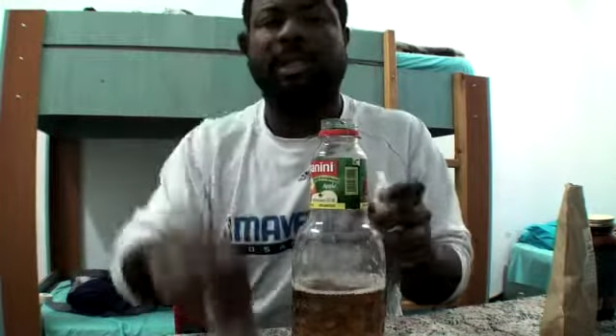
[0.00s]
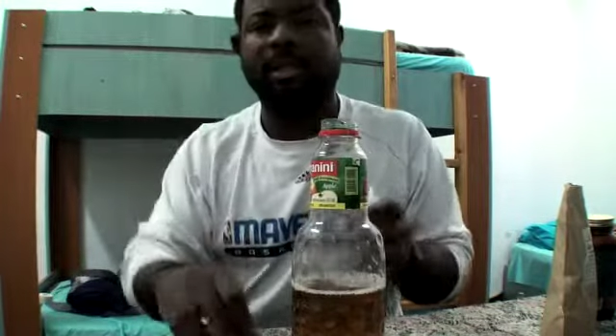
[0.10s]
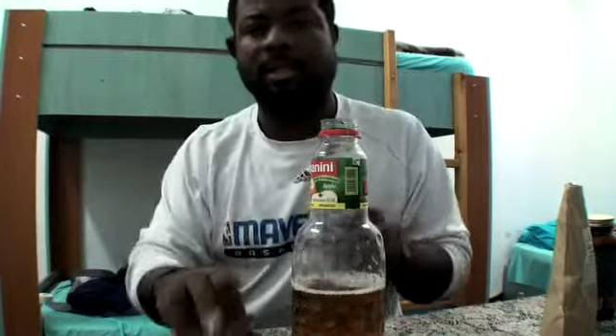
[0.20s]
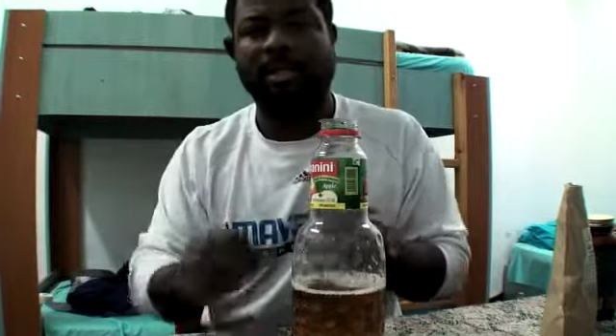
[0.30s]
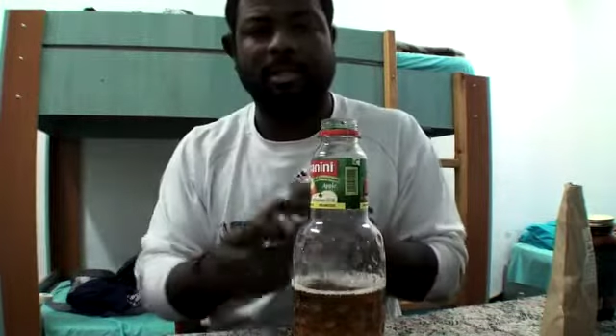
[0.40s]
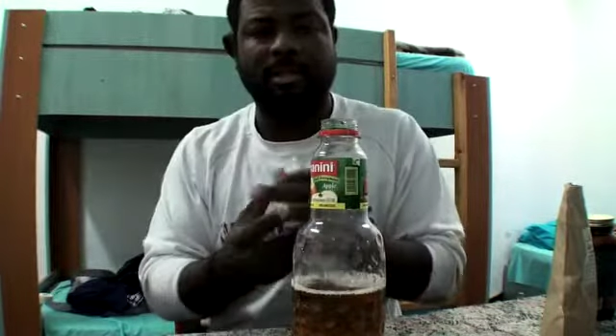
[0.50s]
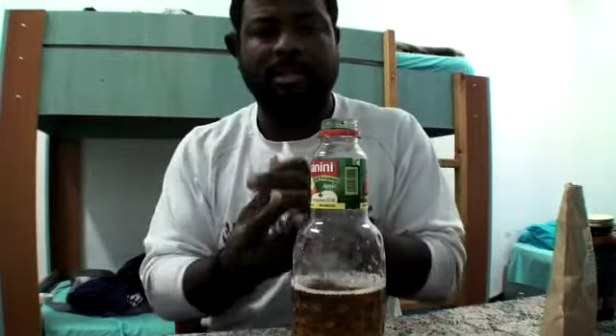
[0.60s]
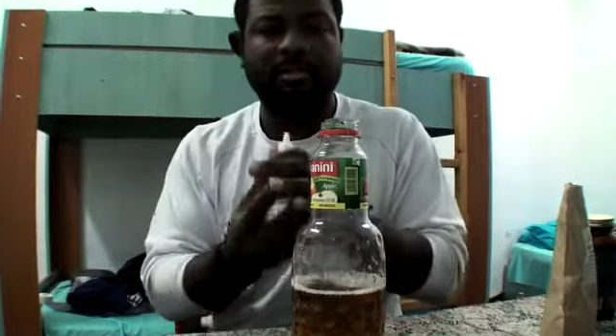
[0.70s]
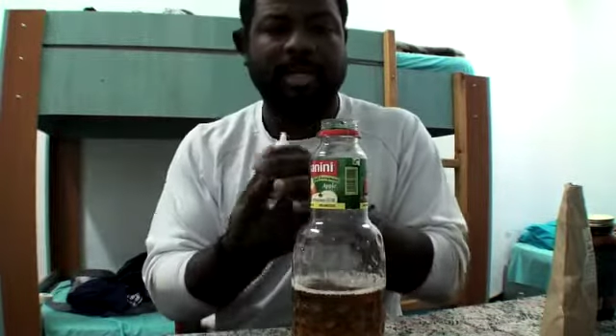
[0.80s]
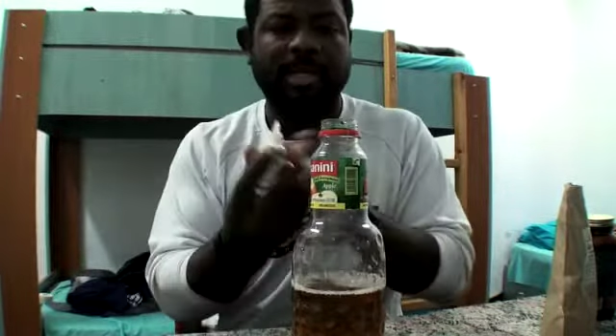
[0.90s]
like
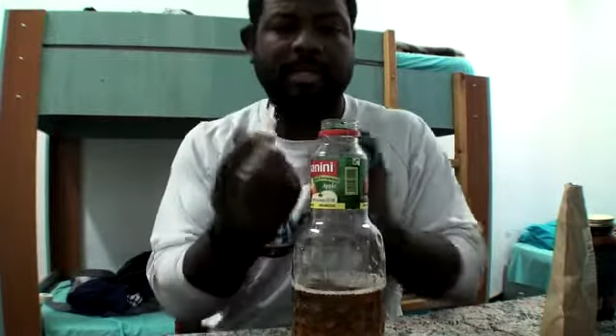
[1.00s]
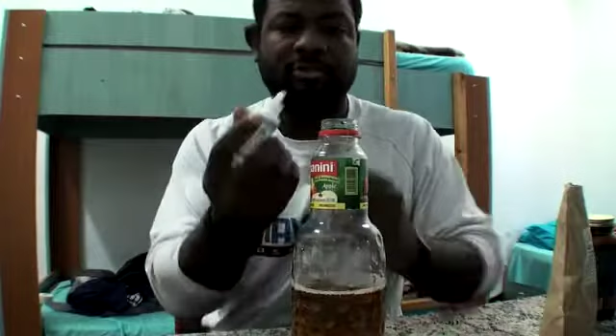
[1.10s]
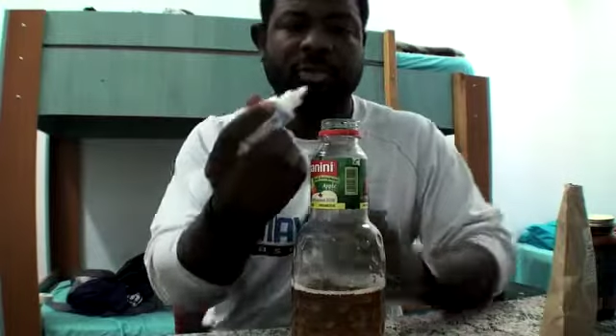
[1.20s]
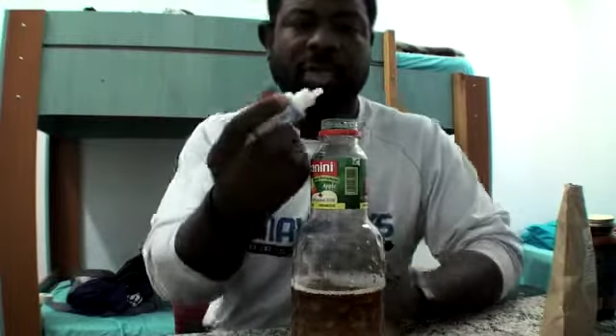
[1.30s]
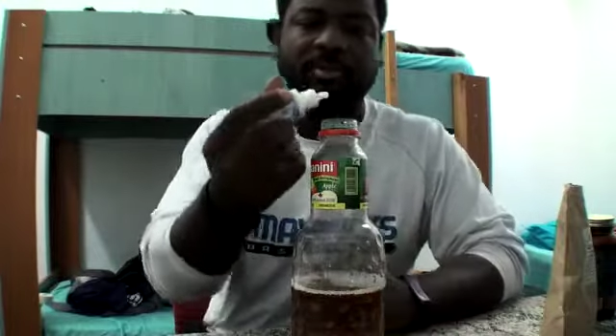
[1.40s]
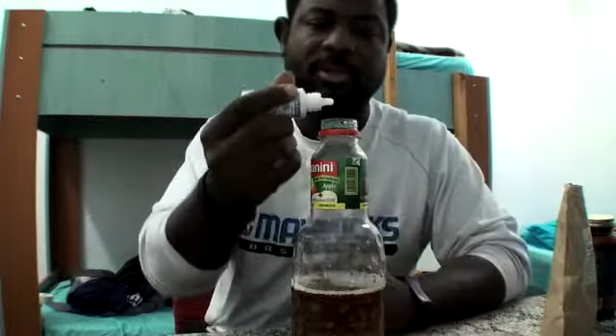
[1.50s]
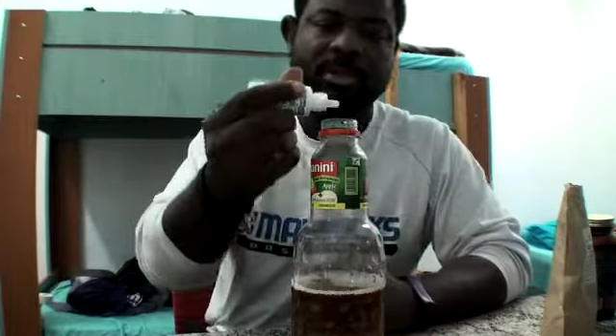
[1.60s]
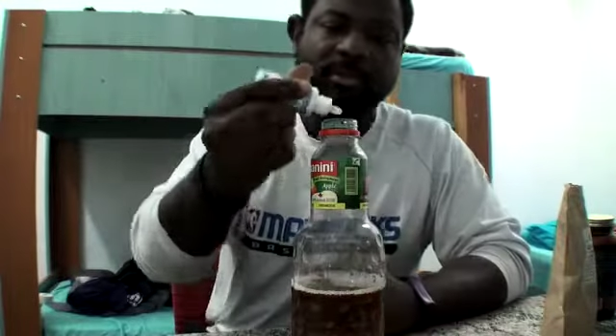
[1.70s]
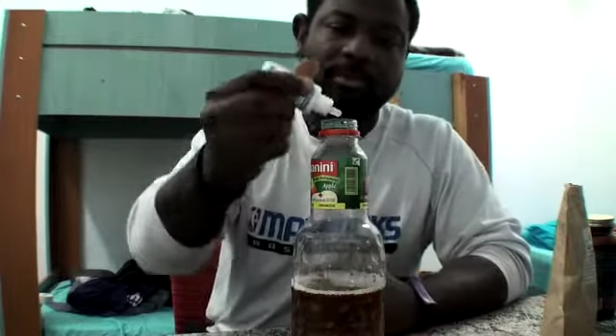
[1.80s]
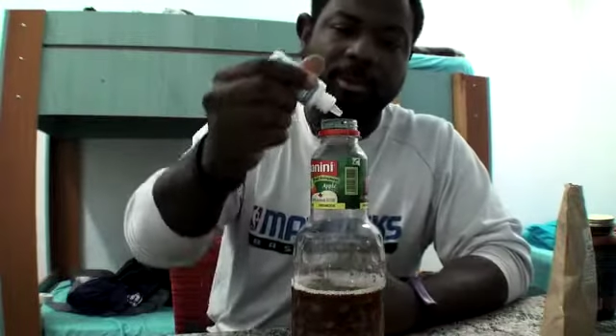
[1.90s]
8
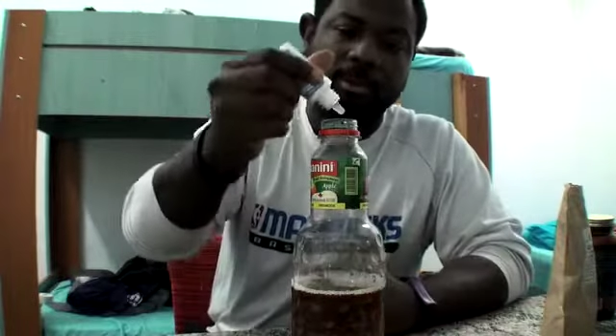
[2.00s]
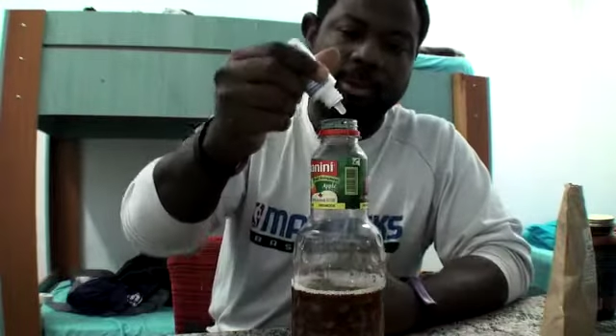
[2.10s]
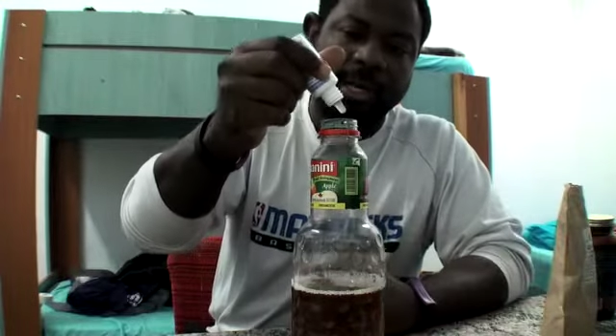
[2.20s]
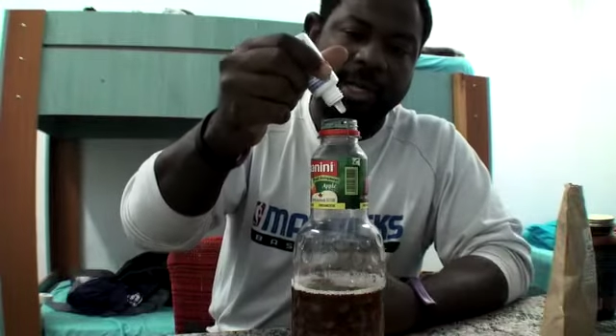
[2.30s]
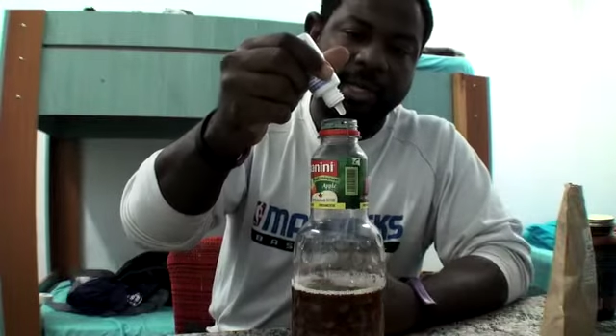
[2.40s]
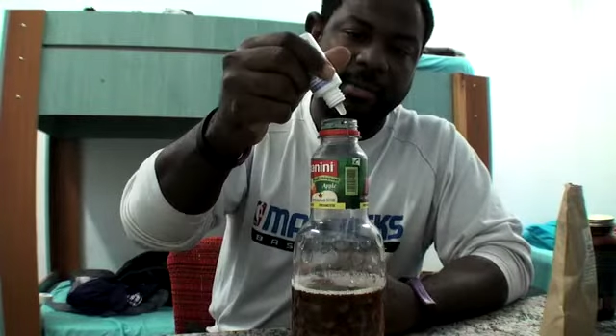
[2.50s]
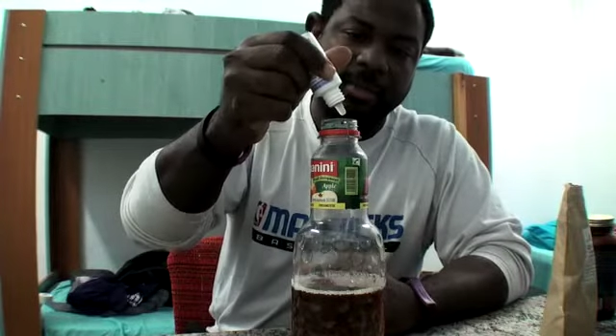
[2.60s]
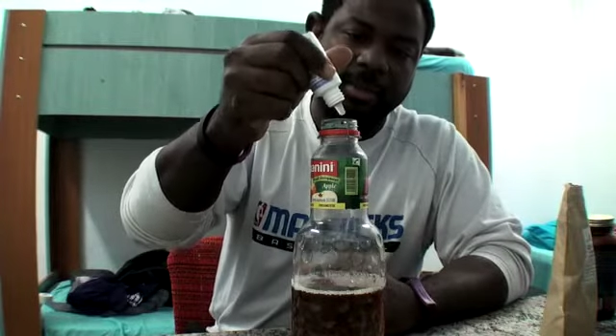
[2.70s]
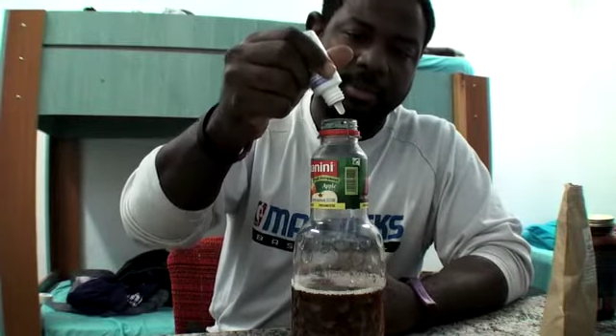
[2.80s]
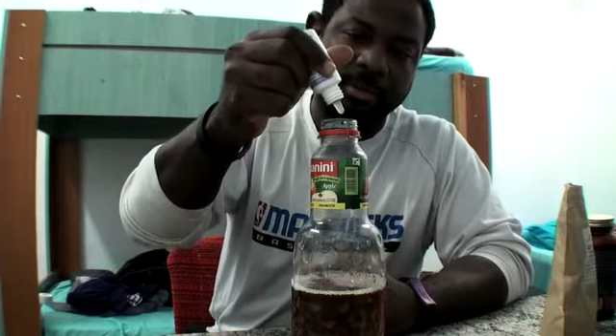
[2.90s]
drops per 8
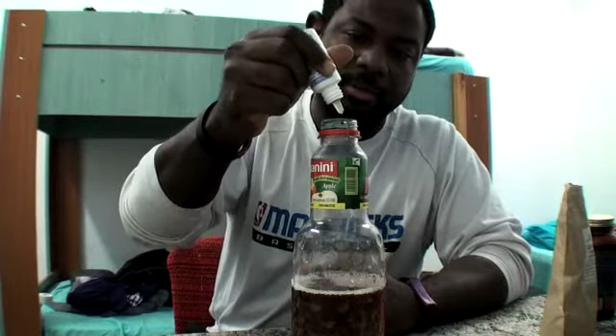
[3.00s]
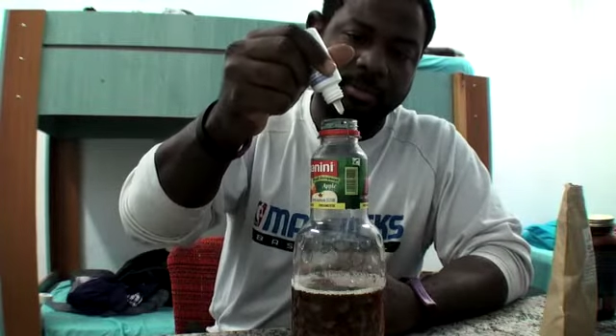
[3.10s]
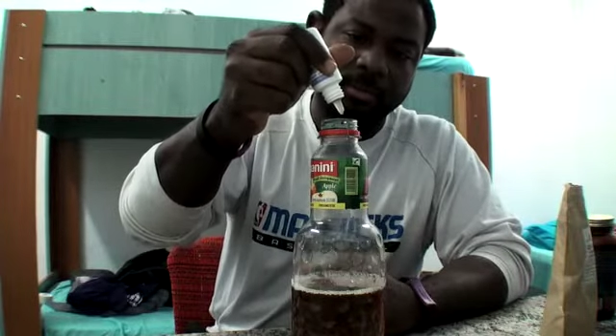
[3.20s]
ounces.